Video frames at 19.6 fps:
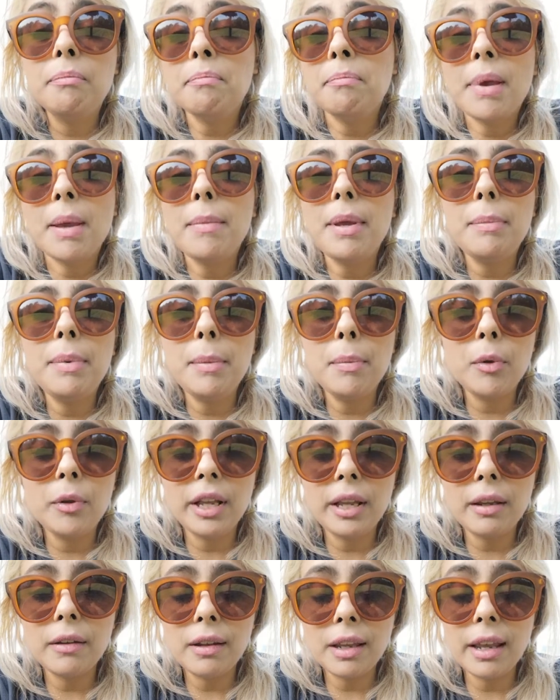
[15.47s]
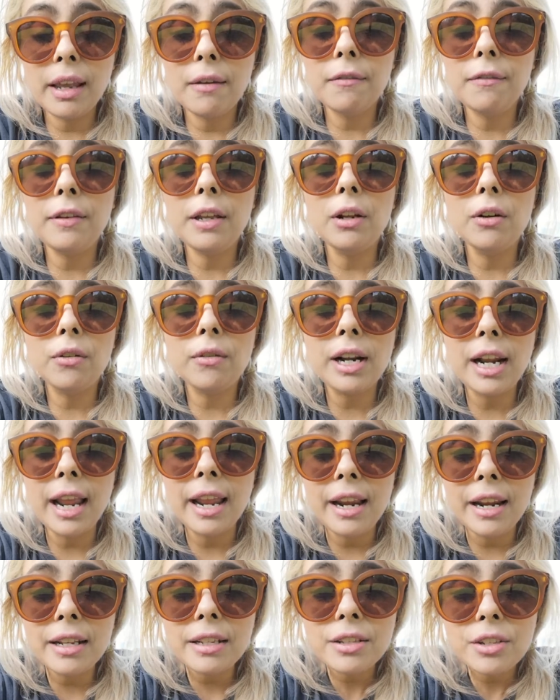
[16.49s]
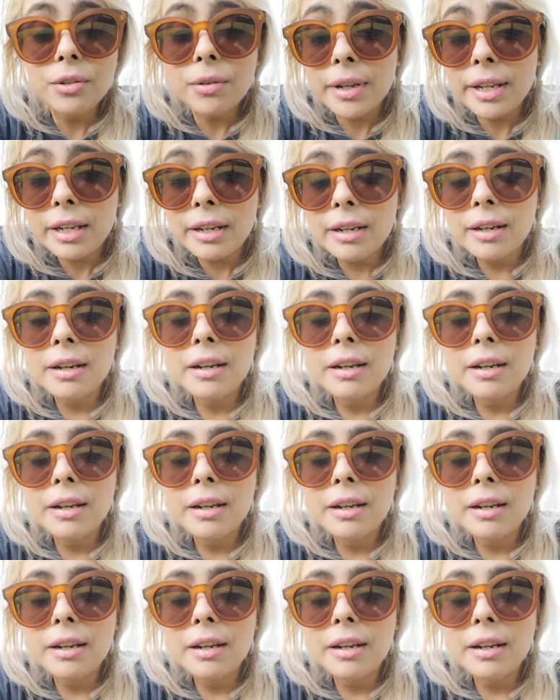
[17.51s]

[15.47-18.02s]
Maybe people can feel related to it,